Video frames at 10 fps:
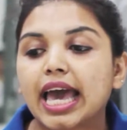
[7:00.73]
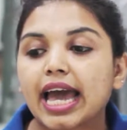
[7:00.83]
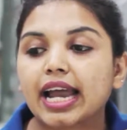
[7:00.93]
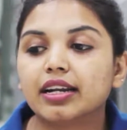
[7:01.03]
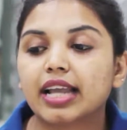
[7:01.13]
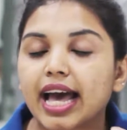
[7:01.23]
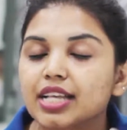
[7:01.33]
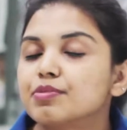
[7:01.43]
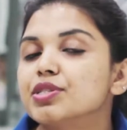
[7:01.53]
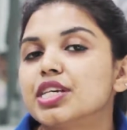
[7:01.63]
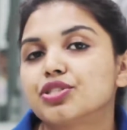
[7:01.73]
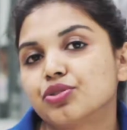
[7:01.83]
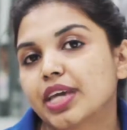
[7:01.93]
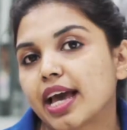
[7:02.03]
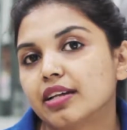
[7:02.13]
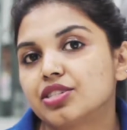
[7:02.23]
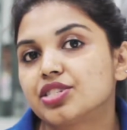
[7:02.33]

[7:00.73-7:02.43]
and as much as you can,